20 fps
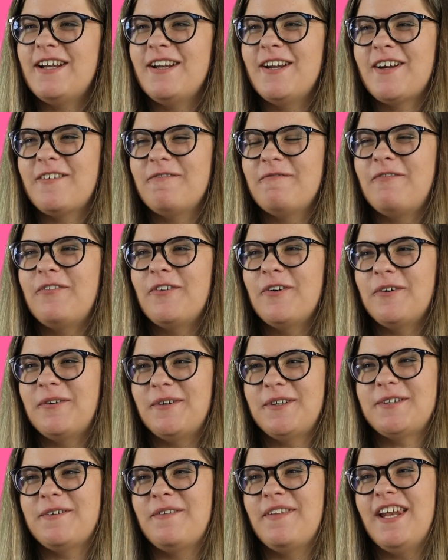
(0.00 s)
really looking
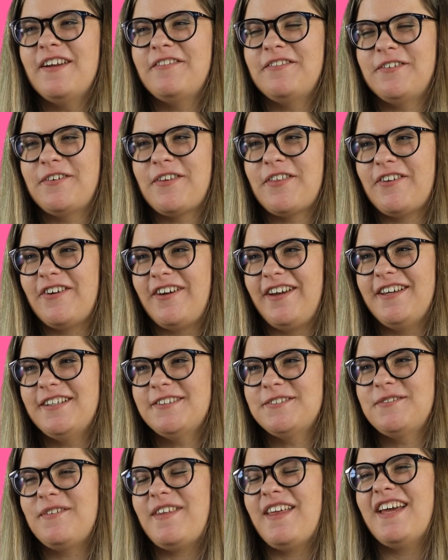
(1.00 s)
forward to in the Level 3
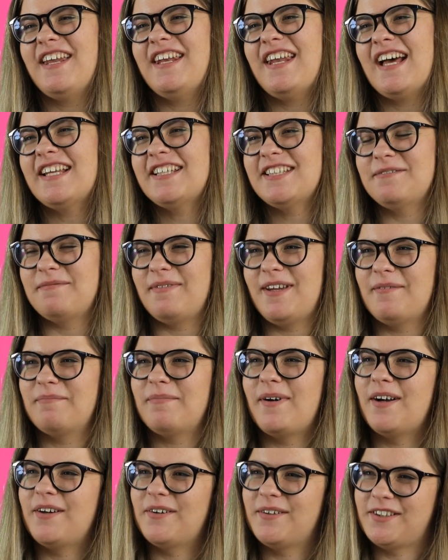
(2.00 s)
is all the anatomy
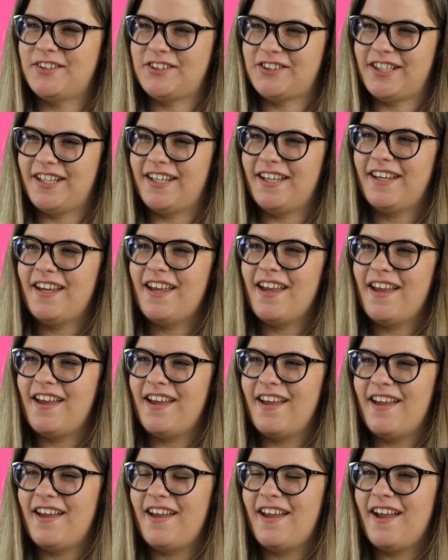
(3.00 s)
and biology
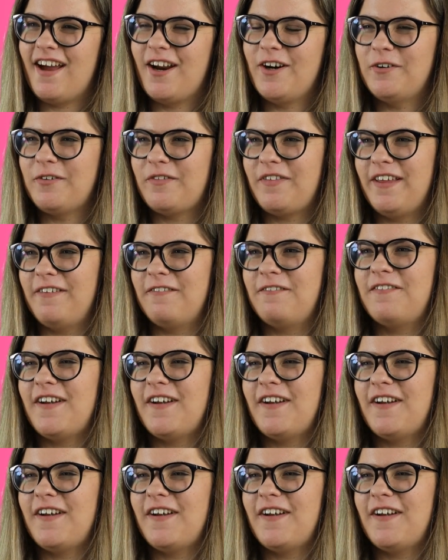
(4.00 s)
and all the